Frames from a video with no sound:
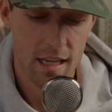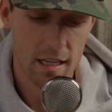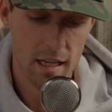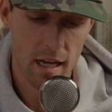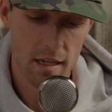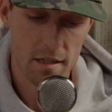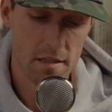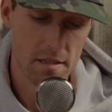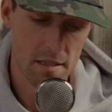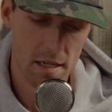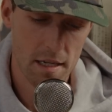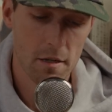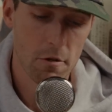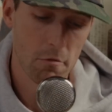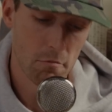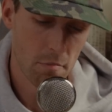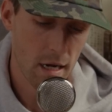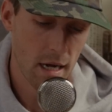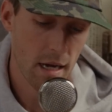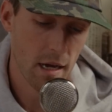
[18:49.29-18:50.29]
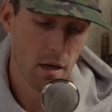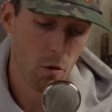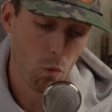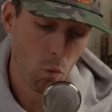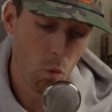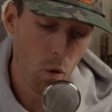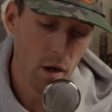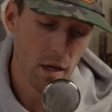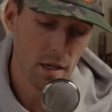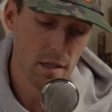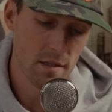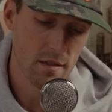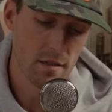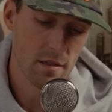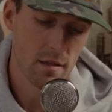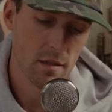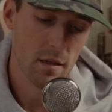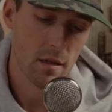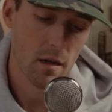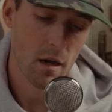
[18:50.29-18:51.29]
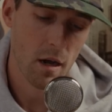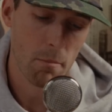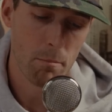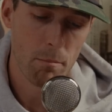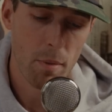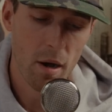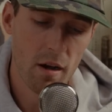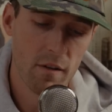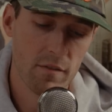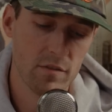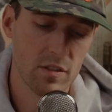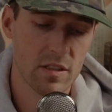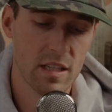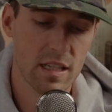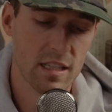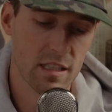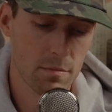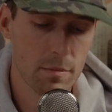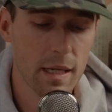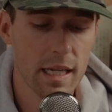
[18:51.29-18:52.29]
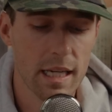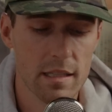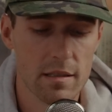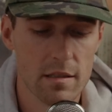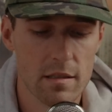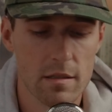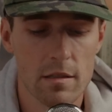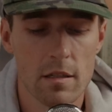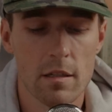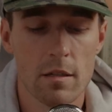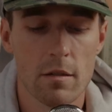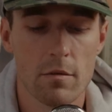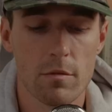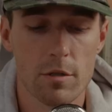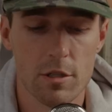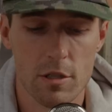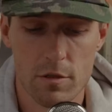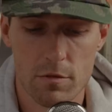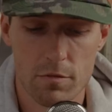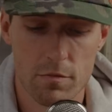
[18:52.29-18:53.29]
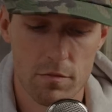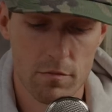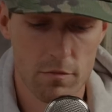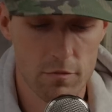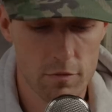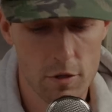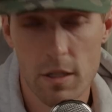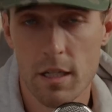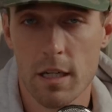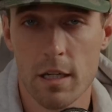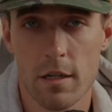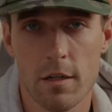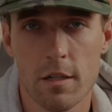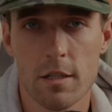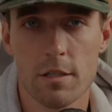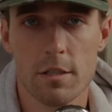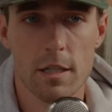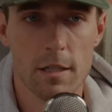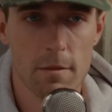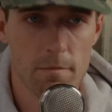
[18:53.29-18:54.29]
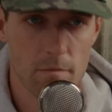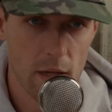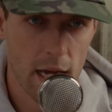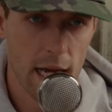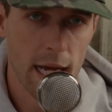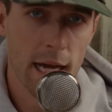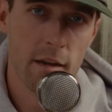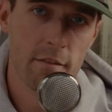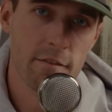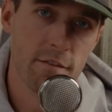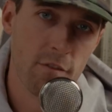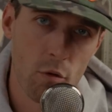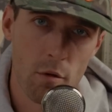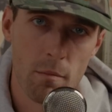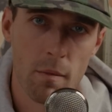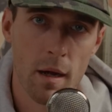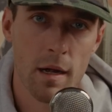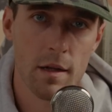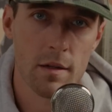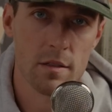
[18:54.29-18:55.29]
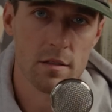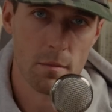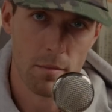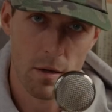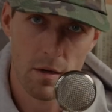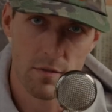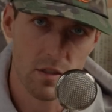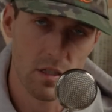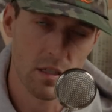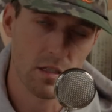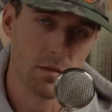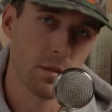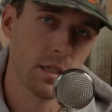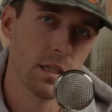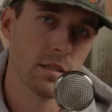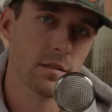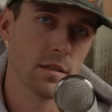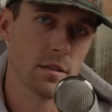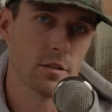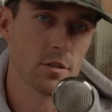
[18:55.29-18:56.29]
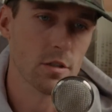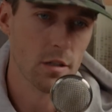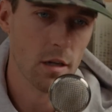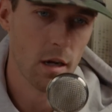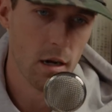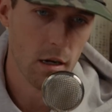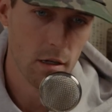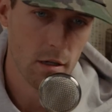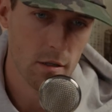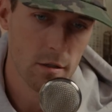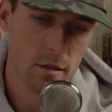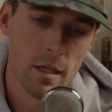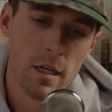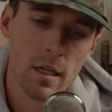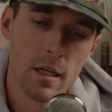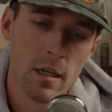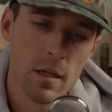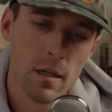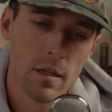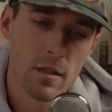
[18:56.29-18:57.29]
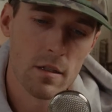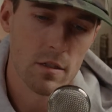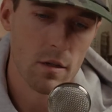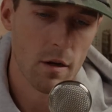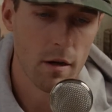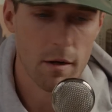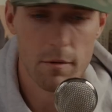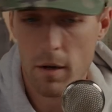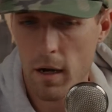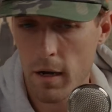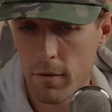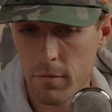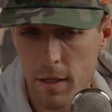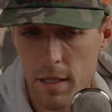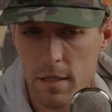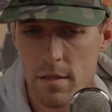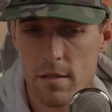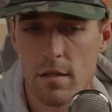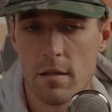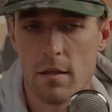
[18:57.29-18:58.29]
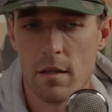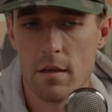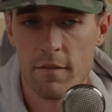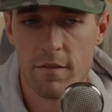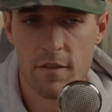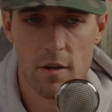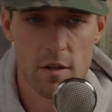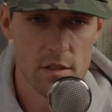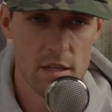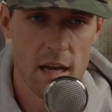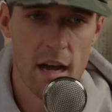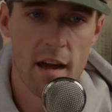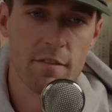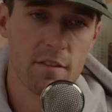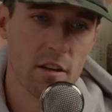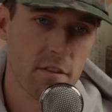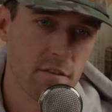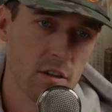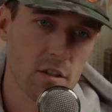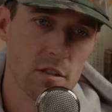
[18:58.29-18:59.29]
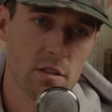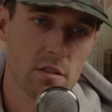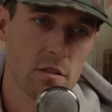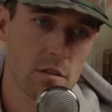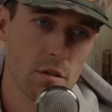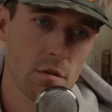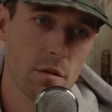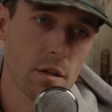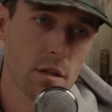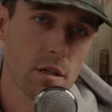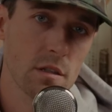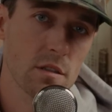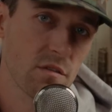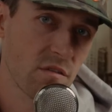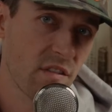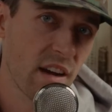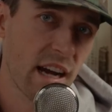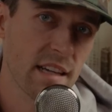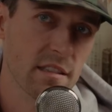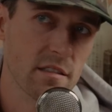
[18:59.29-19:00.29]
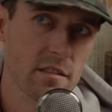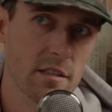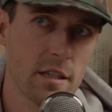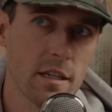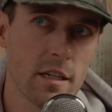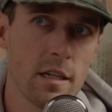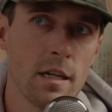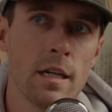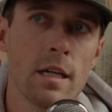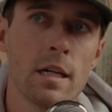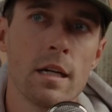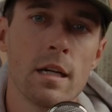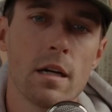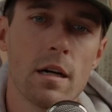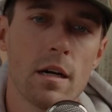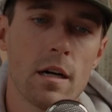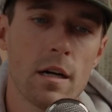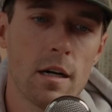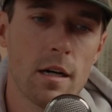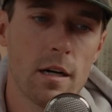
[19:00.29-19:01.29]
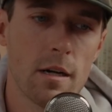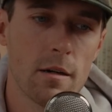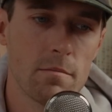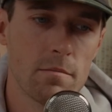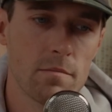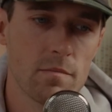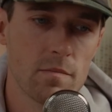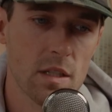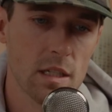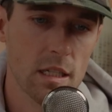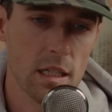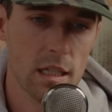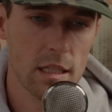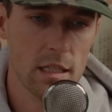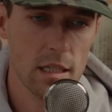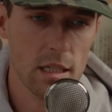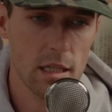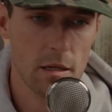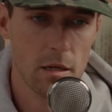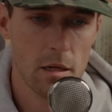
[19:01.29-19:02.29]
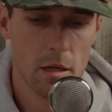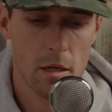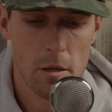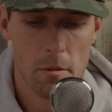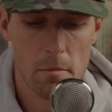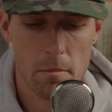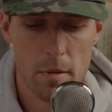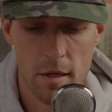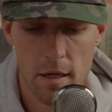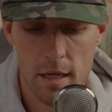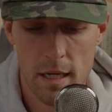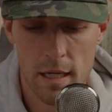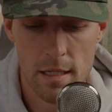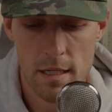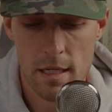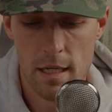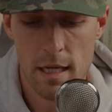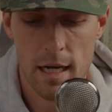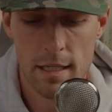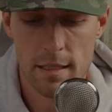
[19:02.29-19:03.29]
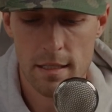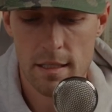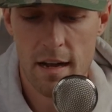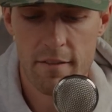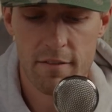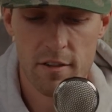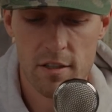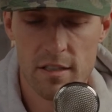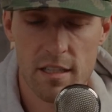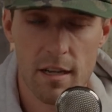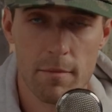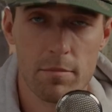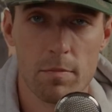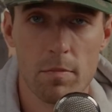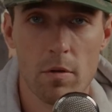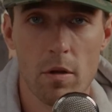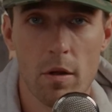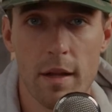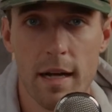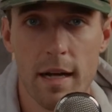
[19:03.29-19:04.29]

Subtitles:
not a single mile was above 6 minutes, which is really encouraging. I had 4 miles above 6 minutes in Chicago. So I raced the first half, the first 2/3 faster than Indy. But in Indy, I'd never dipped below